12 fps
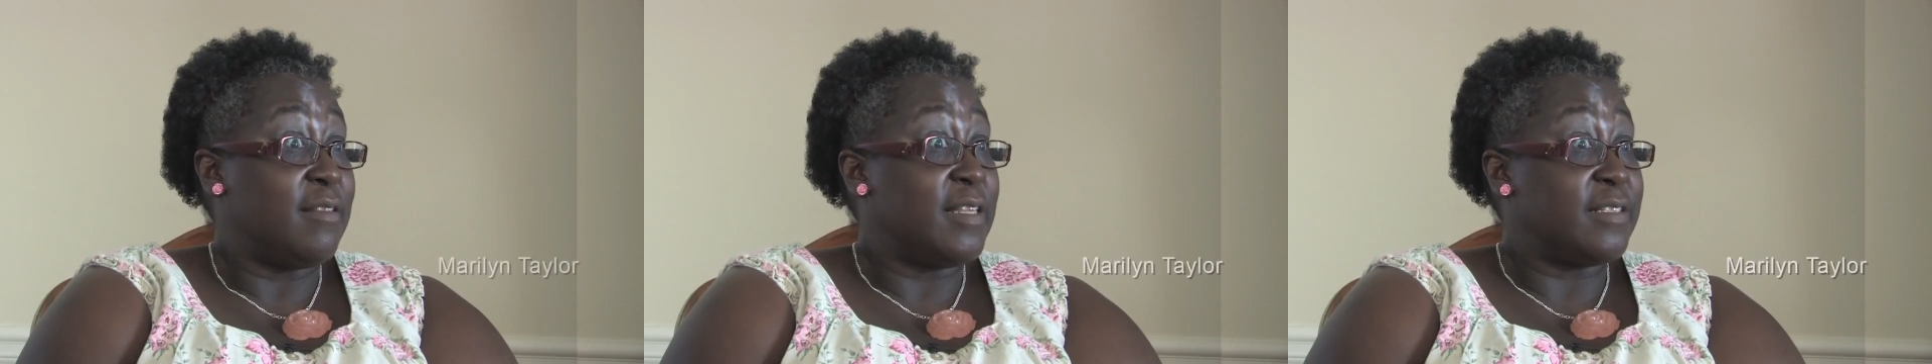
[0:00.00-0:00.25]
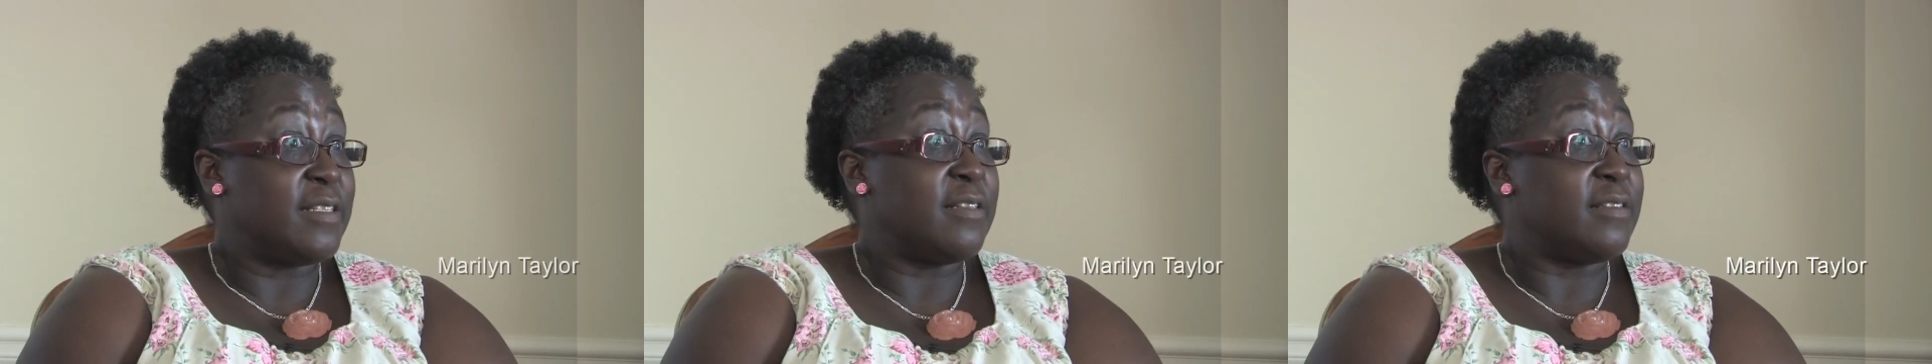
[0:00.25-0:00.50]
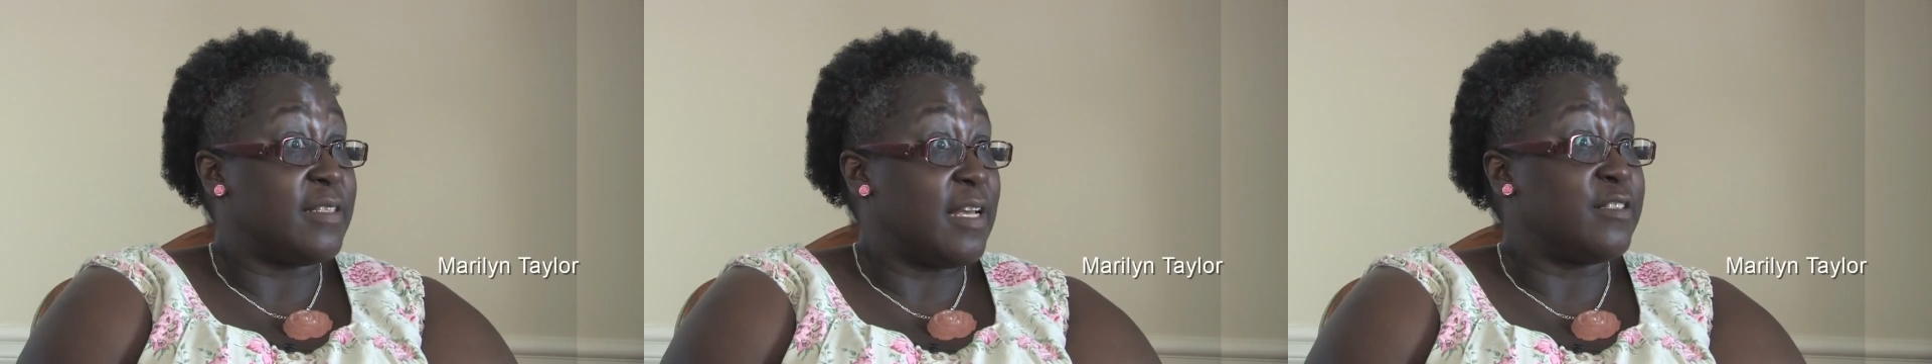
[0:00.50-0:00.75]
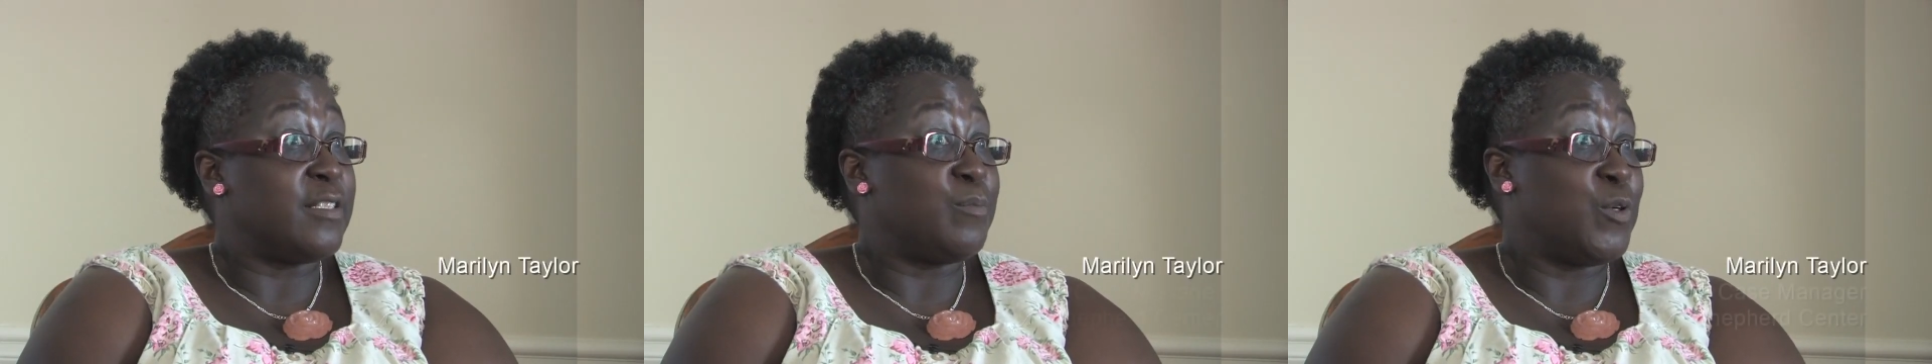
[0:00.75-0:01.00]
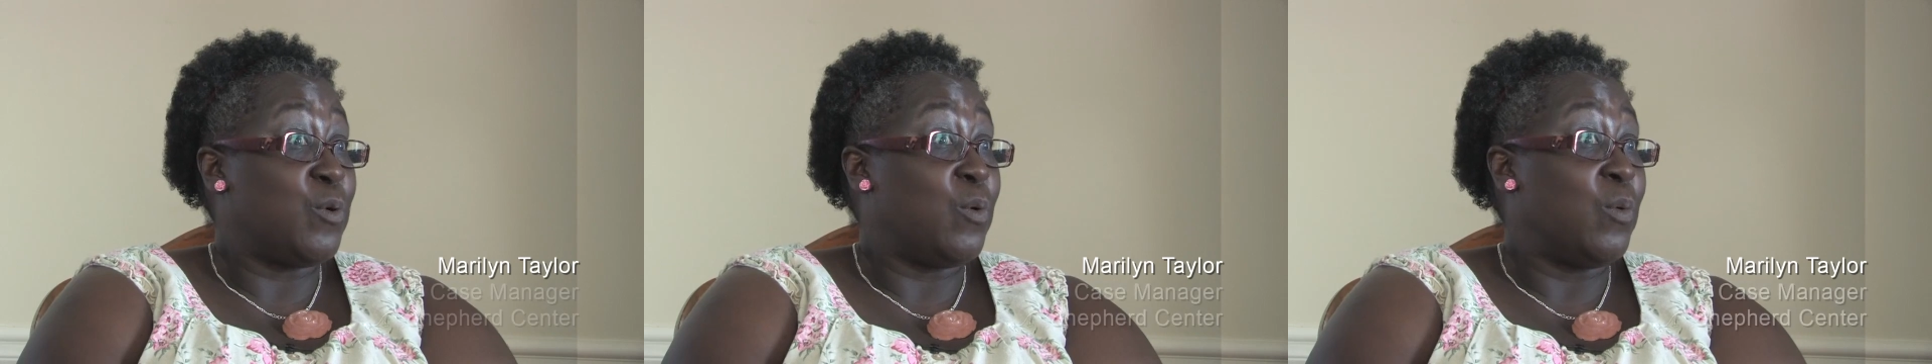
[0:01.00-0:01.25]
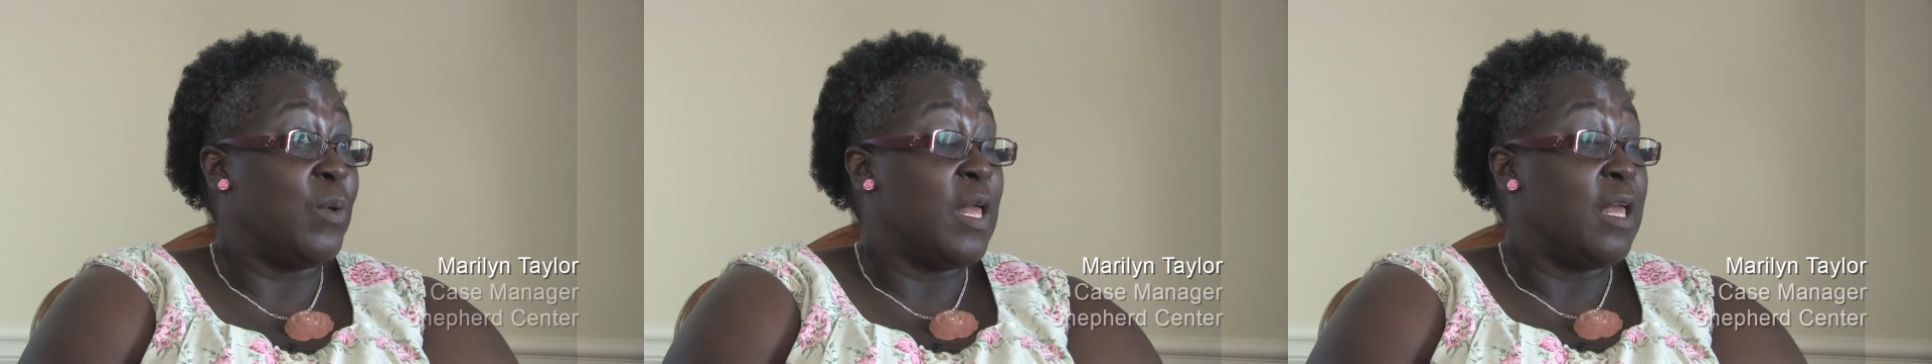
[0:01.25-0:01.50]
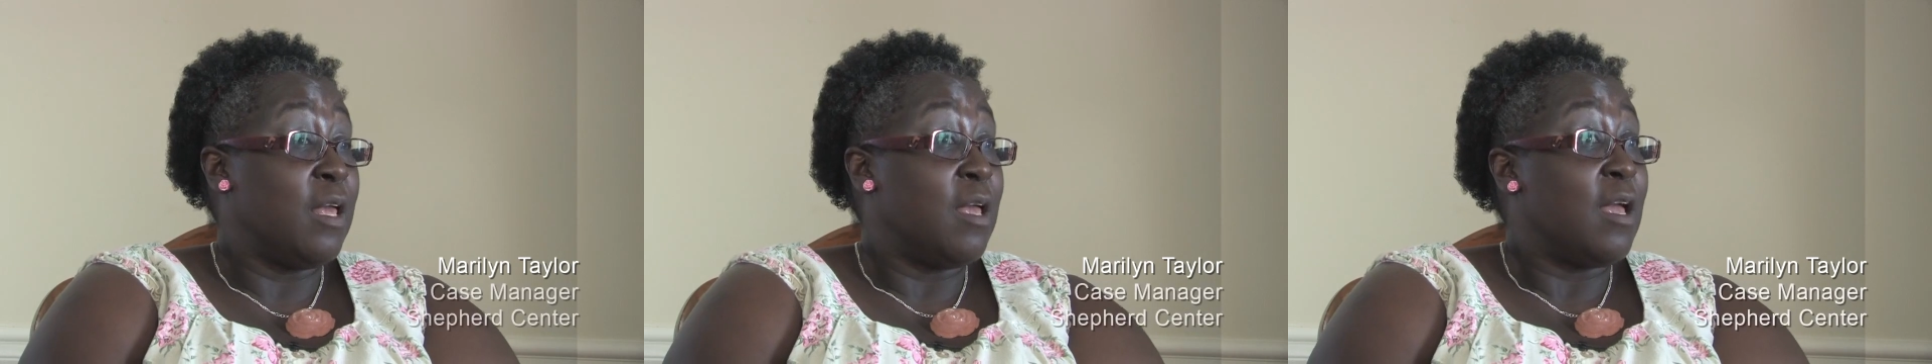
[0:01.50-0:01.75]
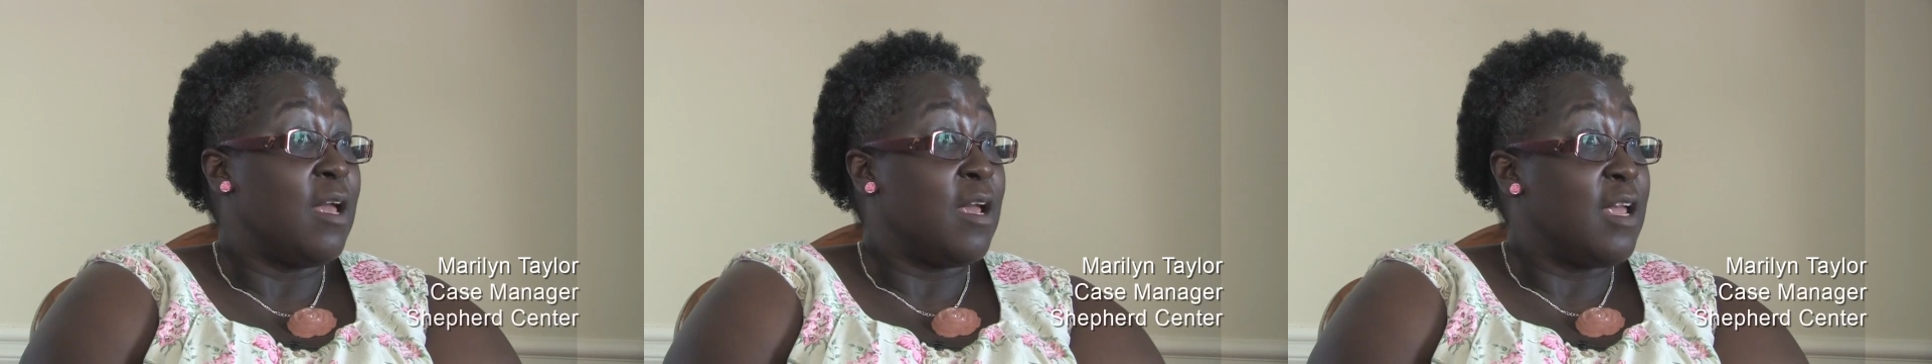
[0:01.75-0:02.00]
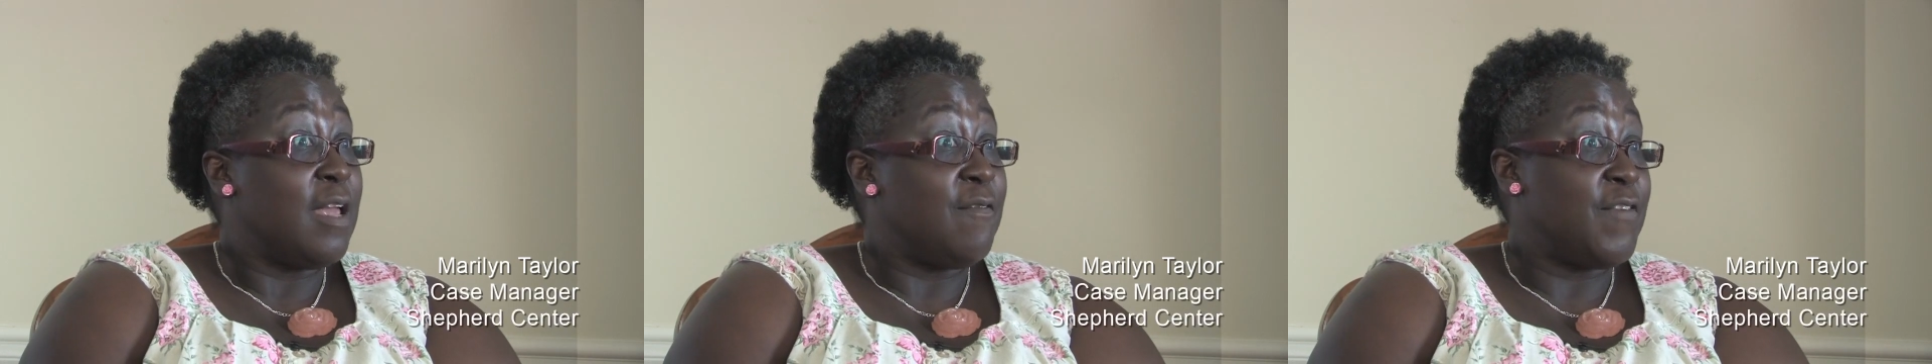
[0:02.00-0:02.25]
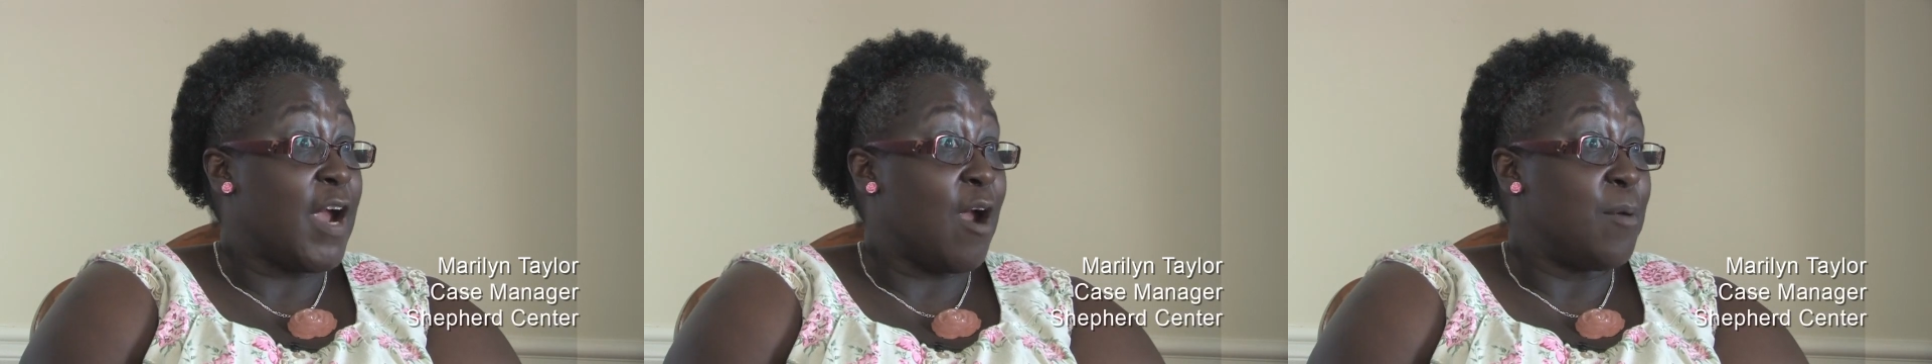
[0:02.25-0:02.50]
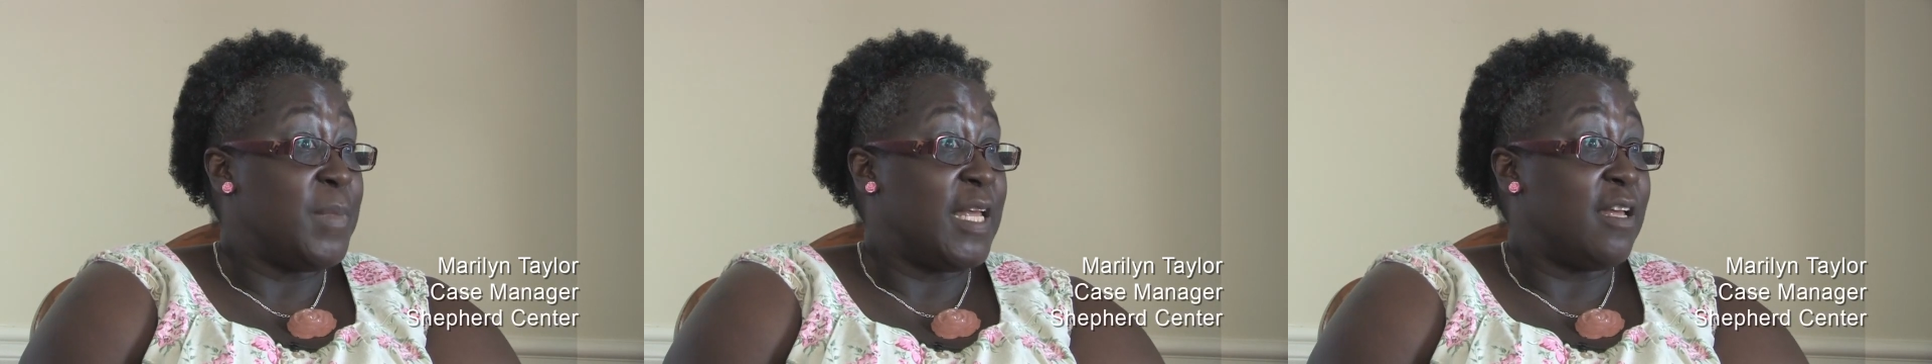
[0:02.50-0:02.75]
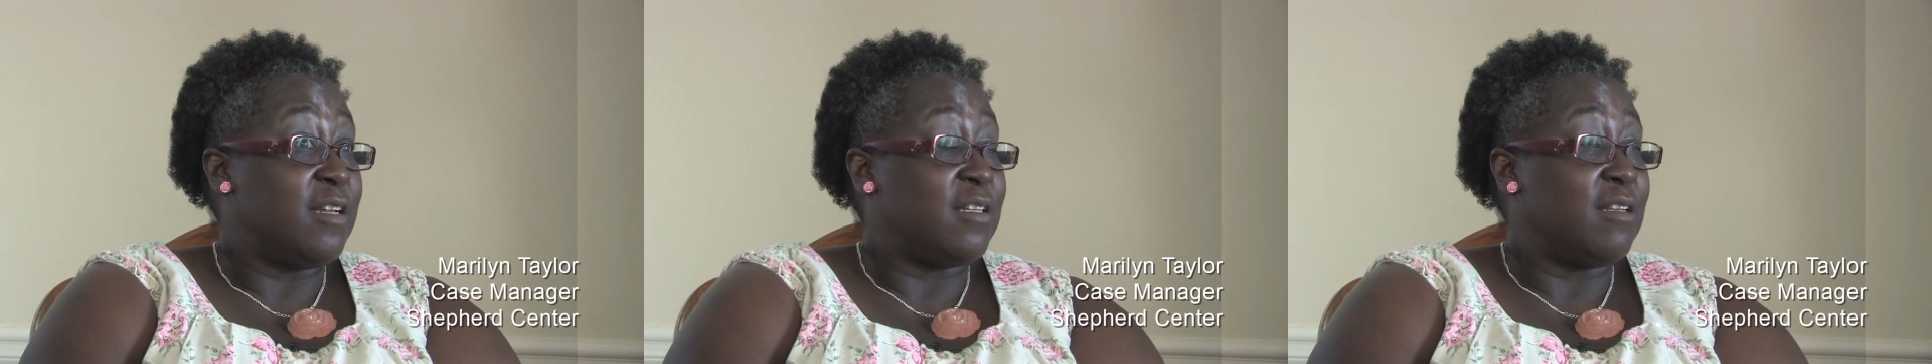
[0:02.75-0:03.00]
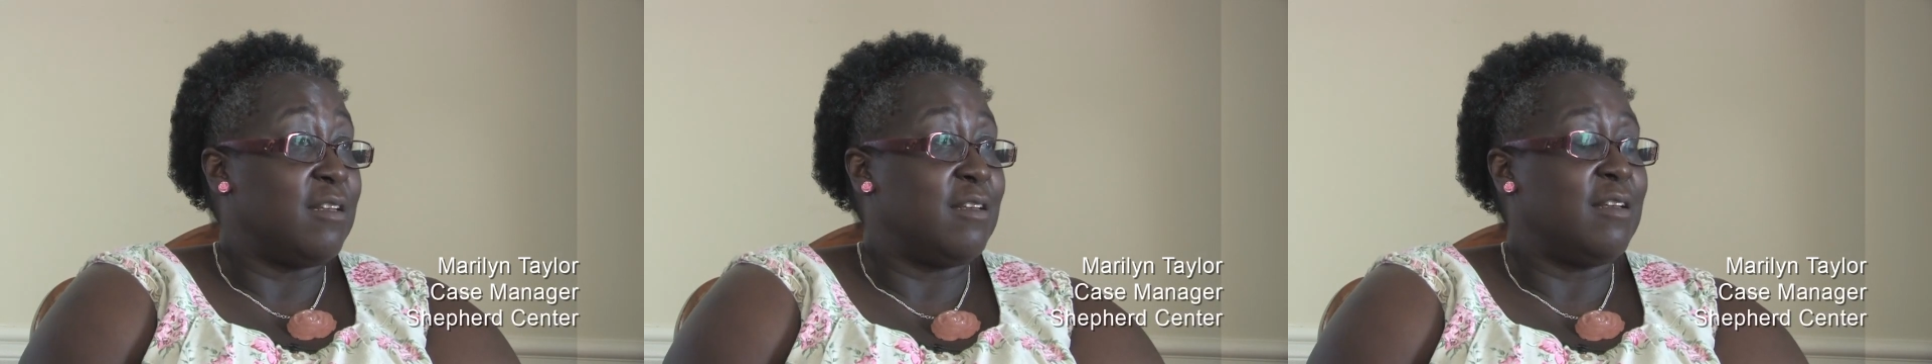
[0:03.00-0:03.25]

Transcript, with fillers: this accessible environment,